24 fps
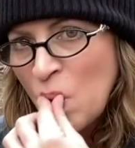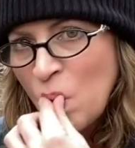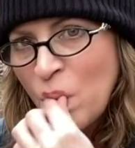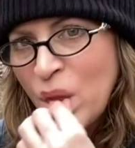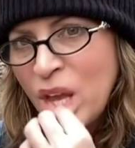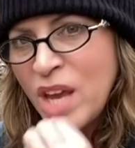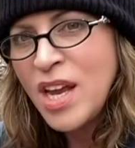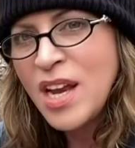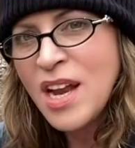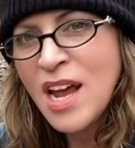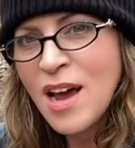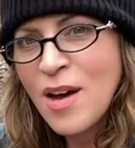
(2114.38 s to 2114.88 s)

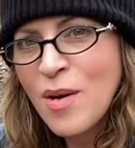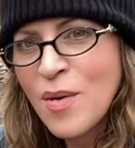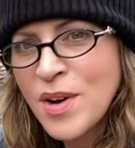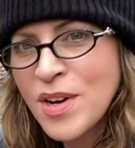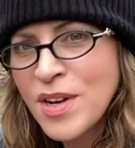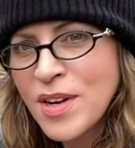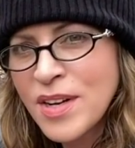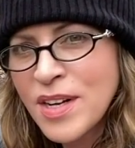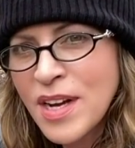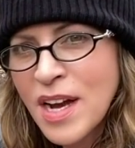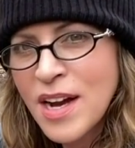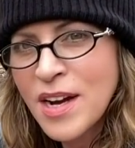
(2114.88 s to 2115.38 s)
You know how when
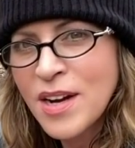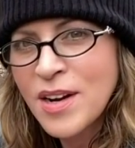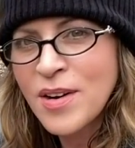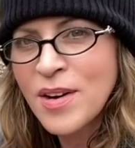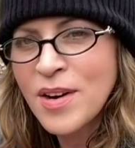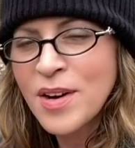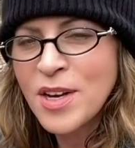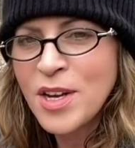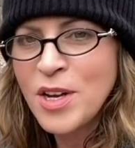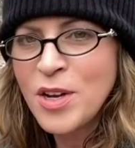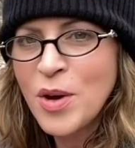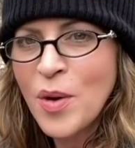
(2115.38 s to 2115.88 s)
you're younger
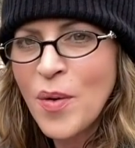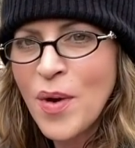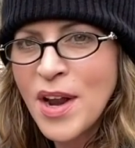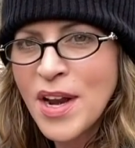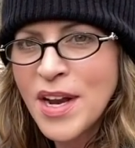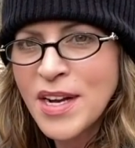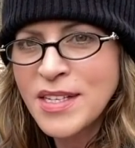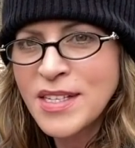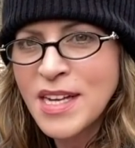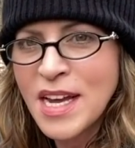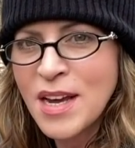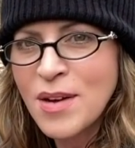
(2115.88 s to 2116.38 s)
and you go on
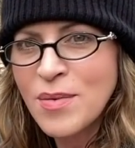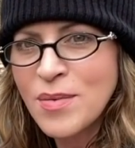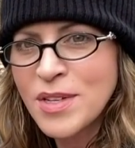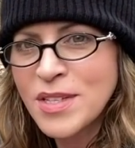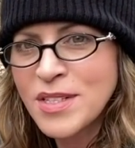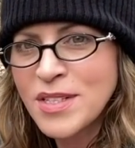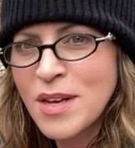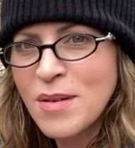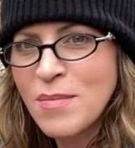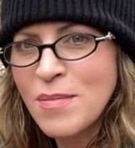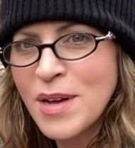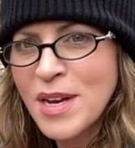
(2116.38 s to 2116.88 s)
a date with
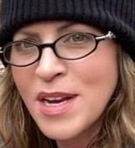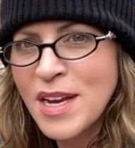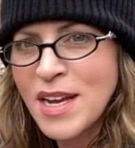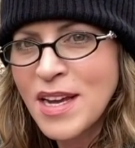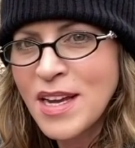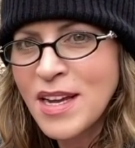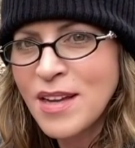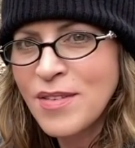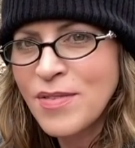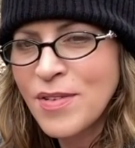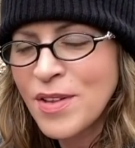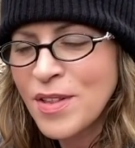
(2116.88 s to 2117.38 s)

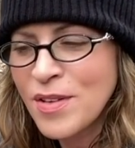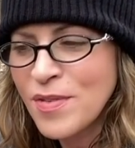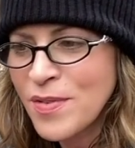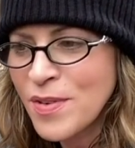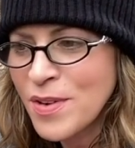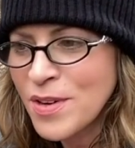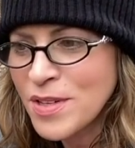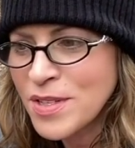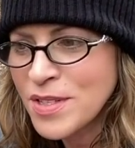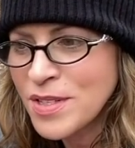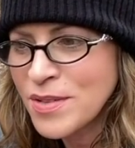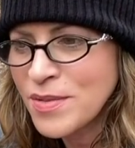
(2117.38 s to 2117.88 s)
somebody for the
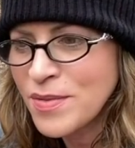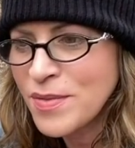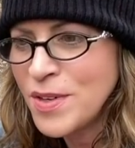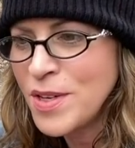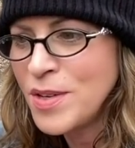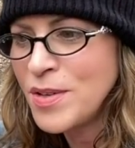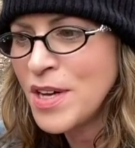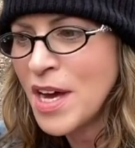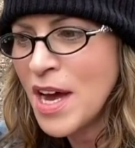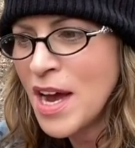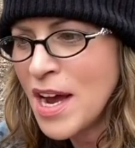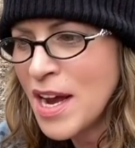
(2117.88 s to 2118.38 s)
first
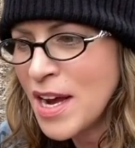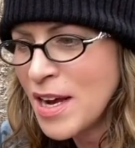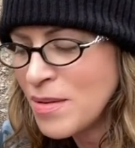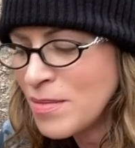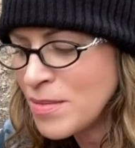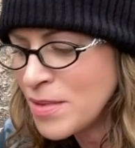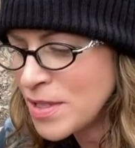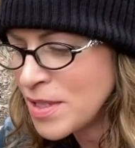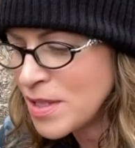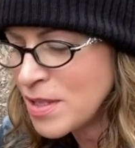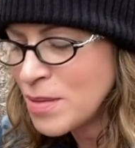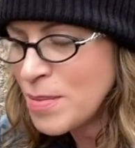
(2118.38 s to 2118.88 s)
few
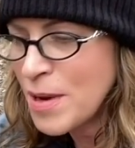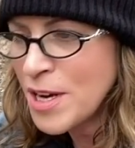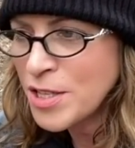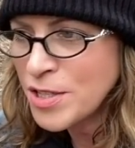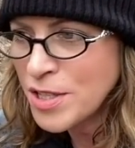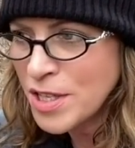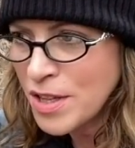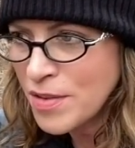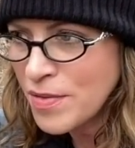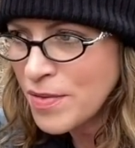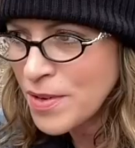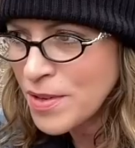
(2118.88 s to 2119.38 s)
times,
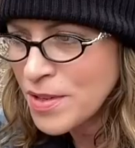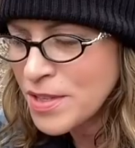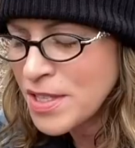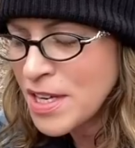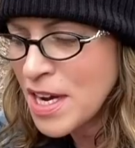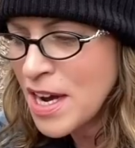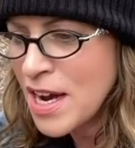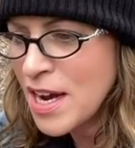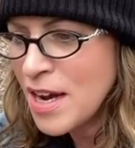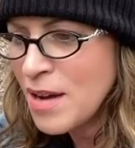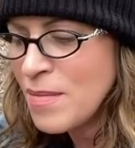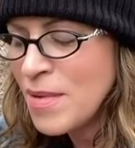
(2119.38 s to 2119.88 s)
especially the first
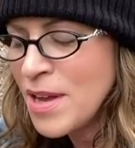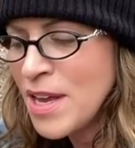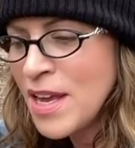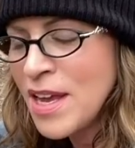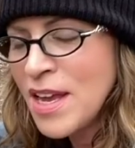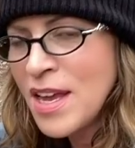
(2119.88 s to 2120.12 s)
time,